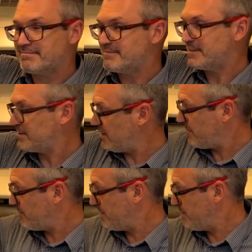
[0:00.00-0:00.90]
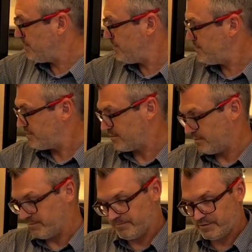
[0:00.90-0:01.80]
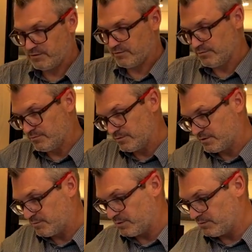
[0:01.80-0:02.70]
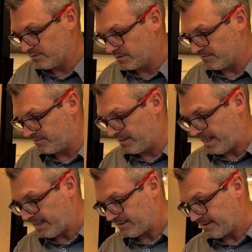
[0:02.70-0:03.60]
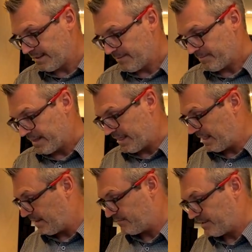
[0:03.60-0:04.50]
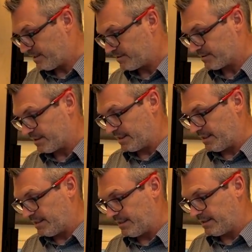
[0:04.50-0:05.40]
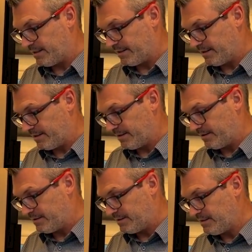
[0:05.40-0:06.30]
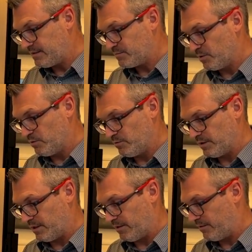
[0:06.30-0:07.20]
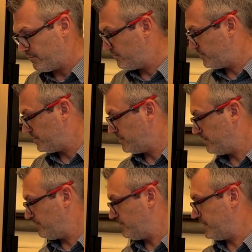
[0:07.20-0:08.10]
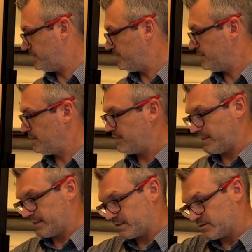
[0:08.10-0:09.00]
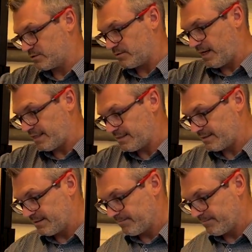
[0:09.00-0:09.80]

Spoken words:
stuff here, so 2 spoons of that. And I've got a teaspoon of vanilla extract.